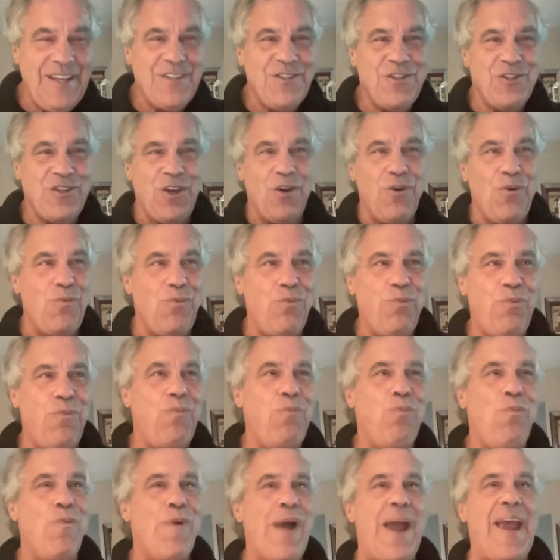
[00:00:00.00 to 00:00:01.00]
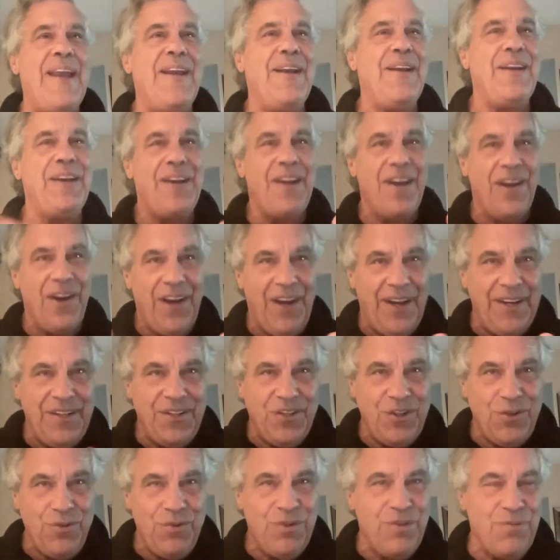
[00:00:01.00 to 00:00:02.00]
So when I
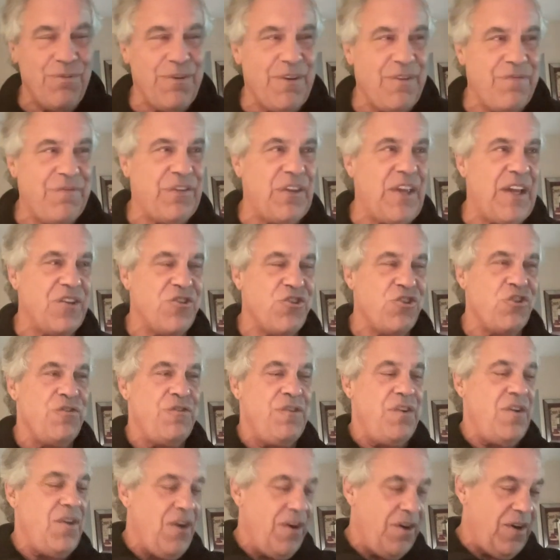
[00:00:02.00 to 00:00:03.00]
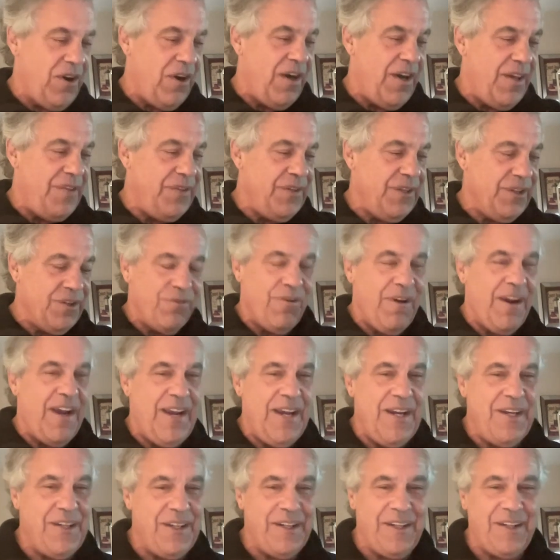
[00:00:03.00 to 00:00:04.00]
do the reflection on the
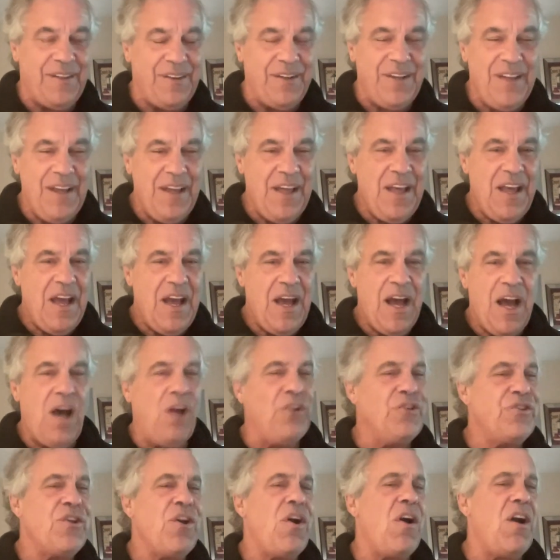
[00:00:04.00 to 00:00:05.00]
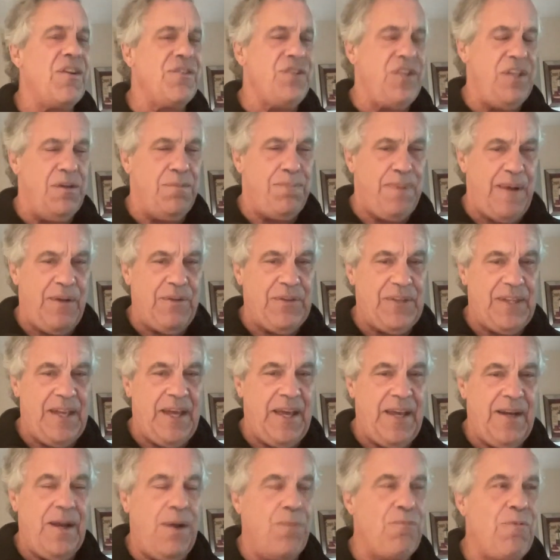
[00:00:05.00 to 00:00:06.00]
grading, I'll talk to you about that.